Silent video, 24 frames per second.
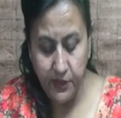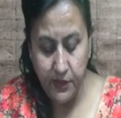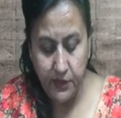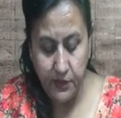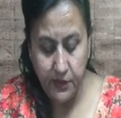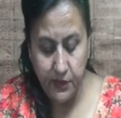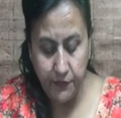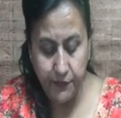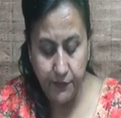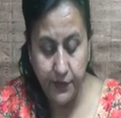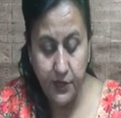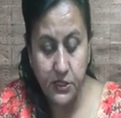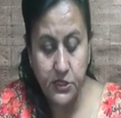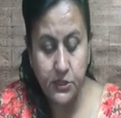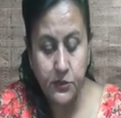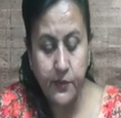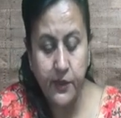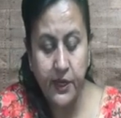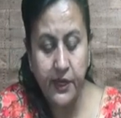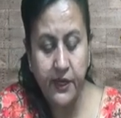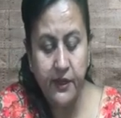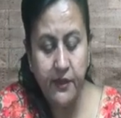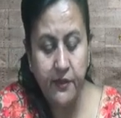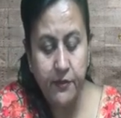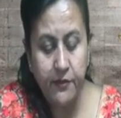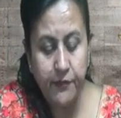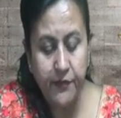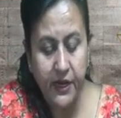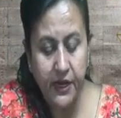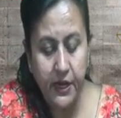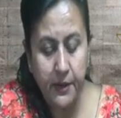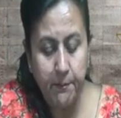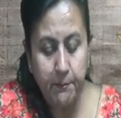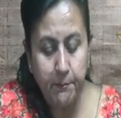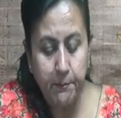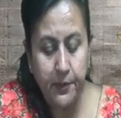the first one is
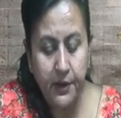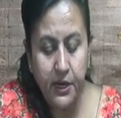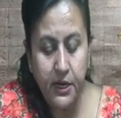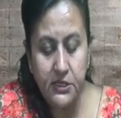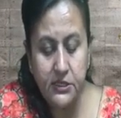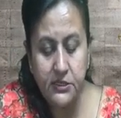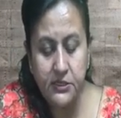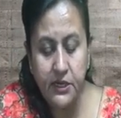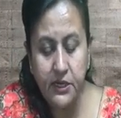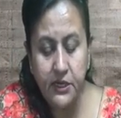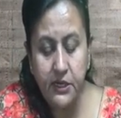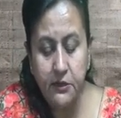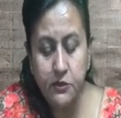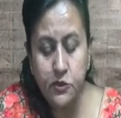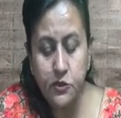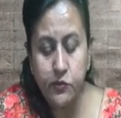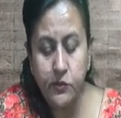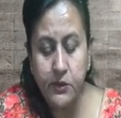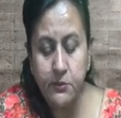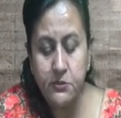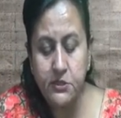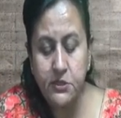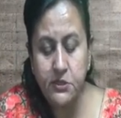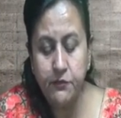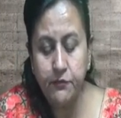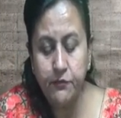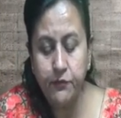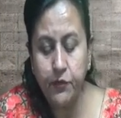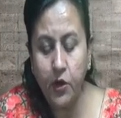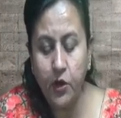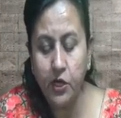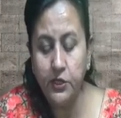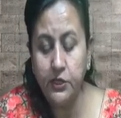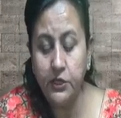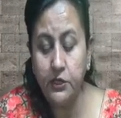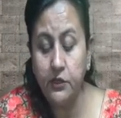when a person swims in
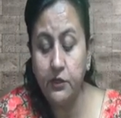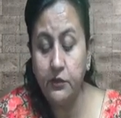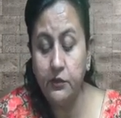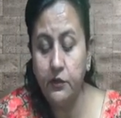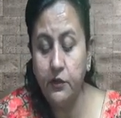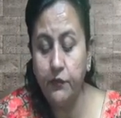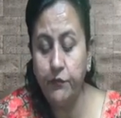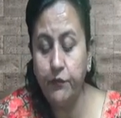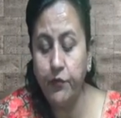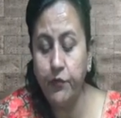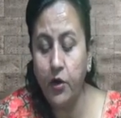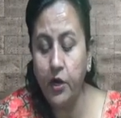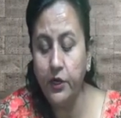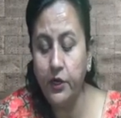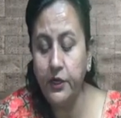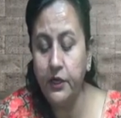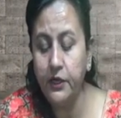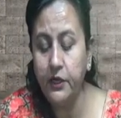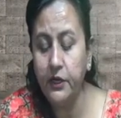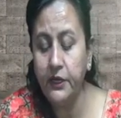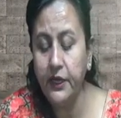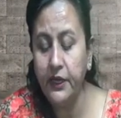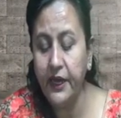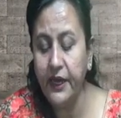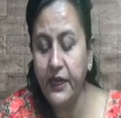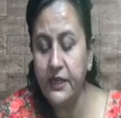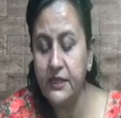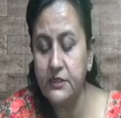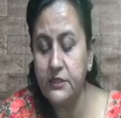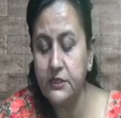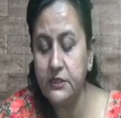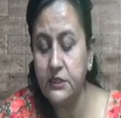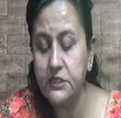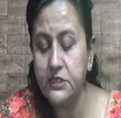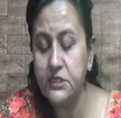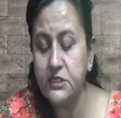water, the water
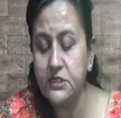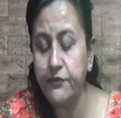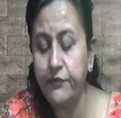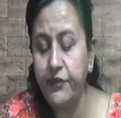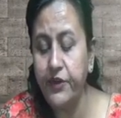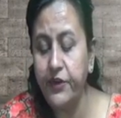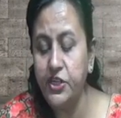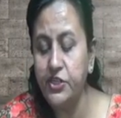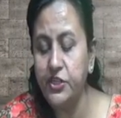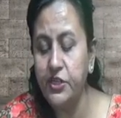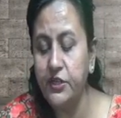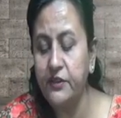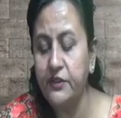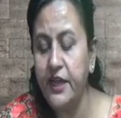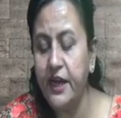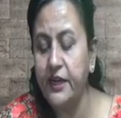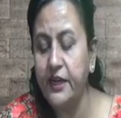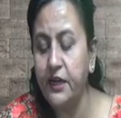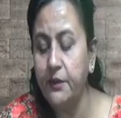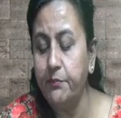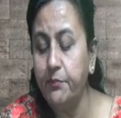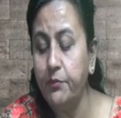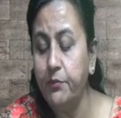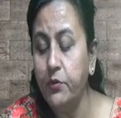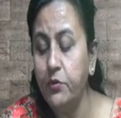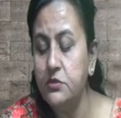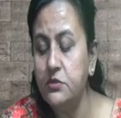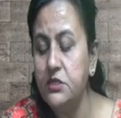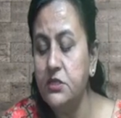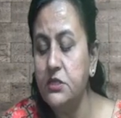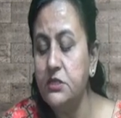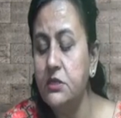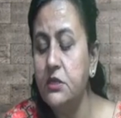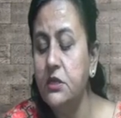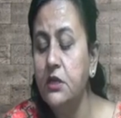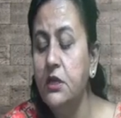exerts friction that
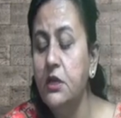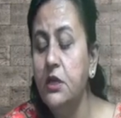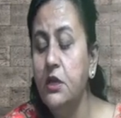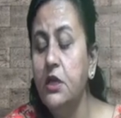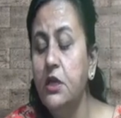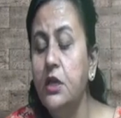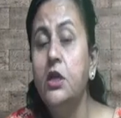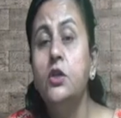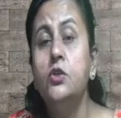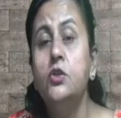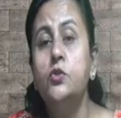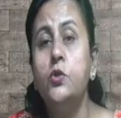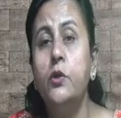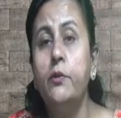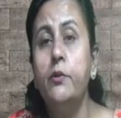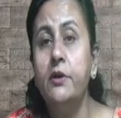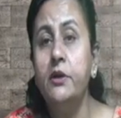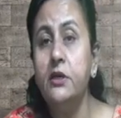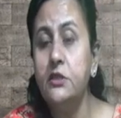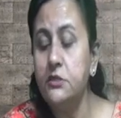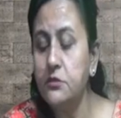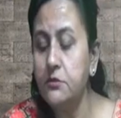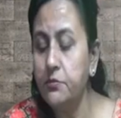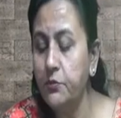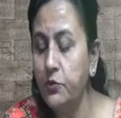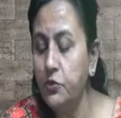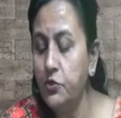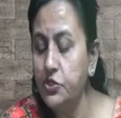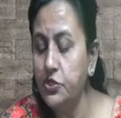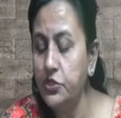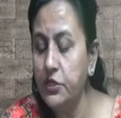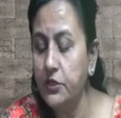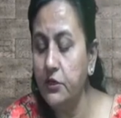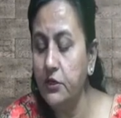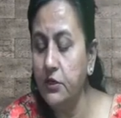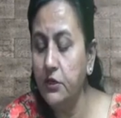opposes swimmer's
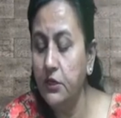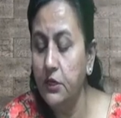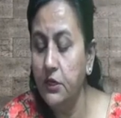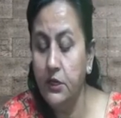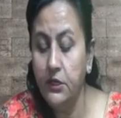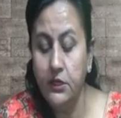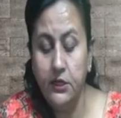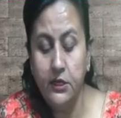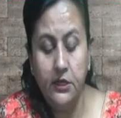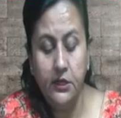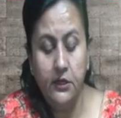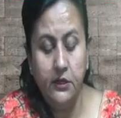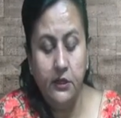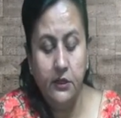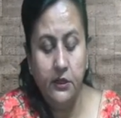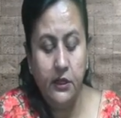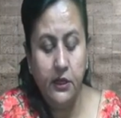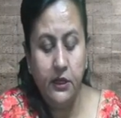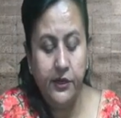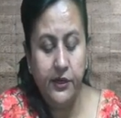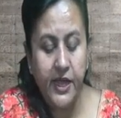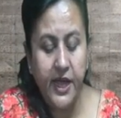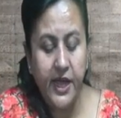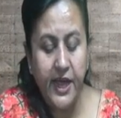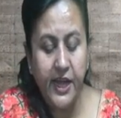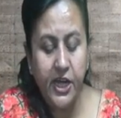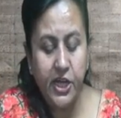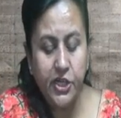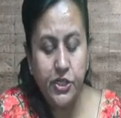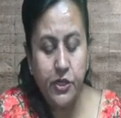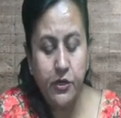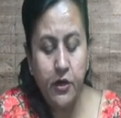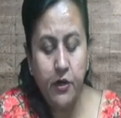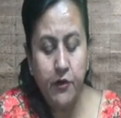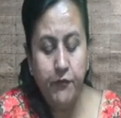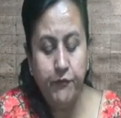motion. The
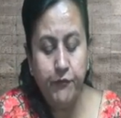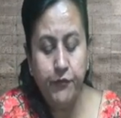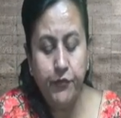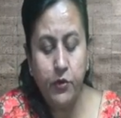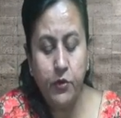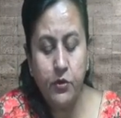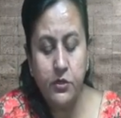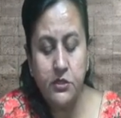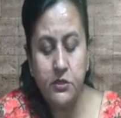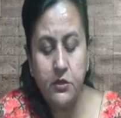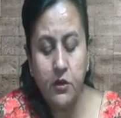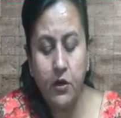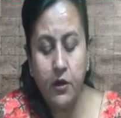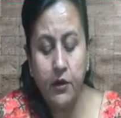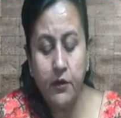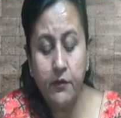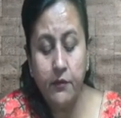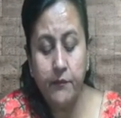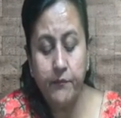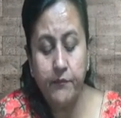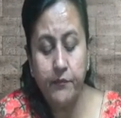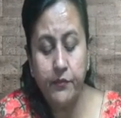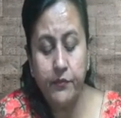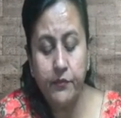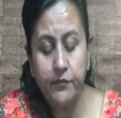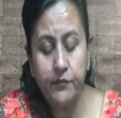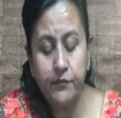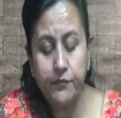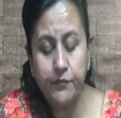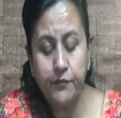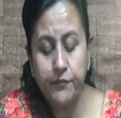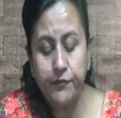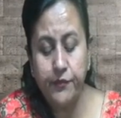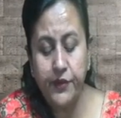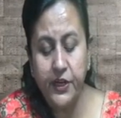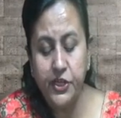direction of force or
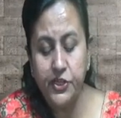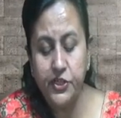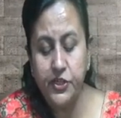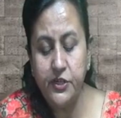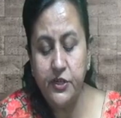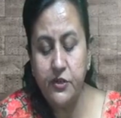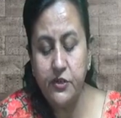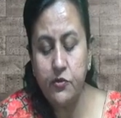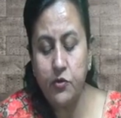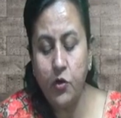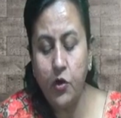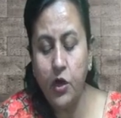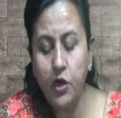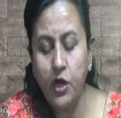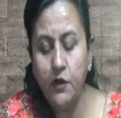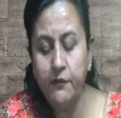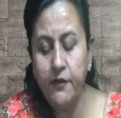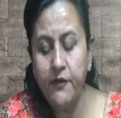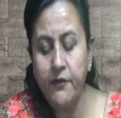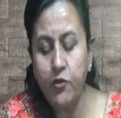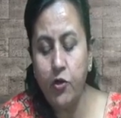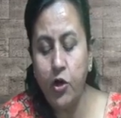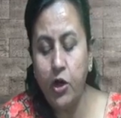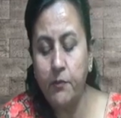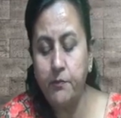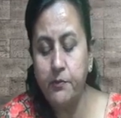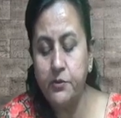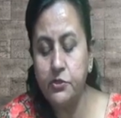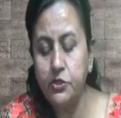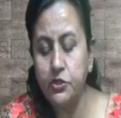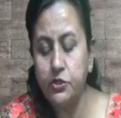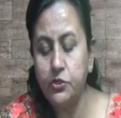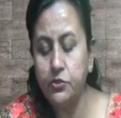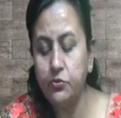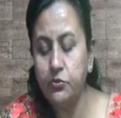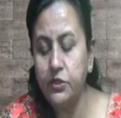friction is always
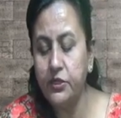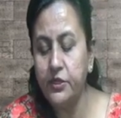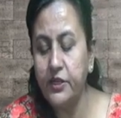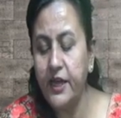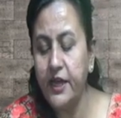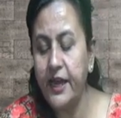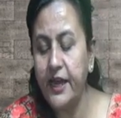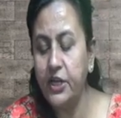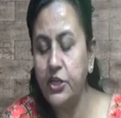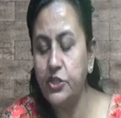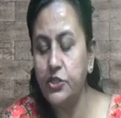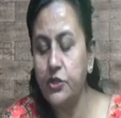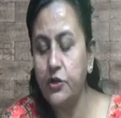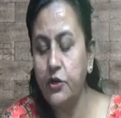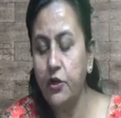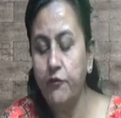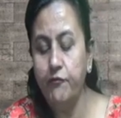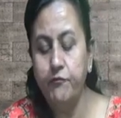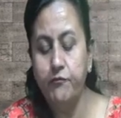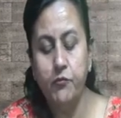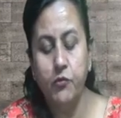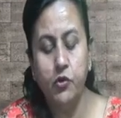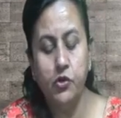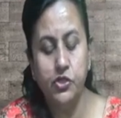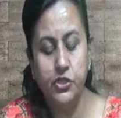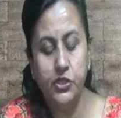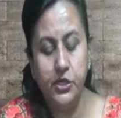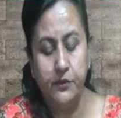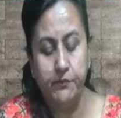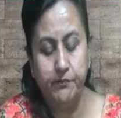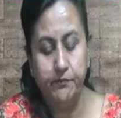opposite to the direction of motion.